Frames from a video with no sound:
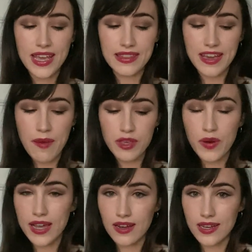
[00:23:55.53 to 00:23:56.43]
The
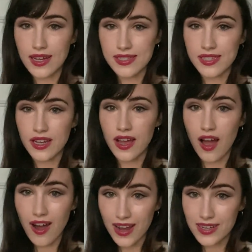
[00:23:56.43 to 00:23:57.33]
MUA Light Lustre
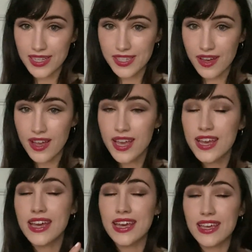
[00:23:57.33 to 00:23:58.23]
Highlighter
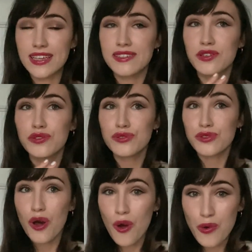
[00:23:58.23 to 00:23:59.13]
is
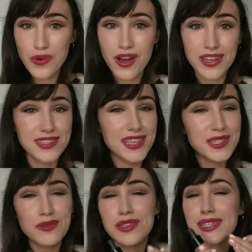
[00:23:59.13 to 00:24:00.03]
so nice, sits on the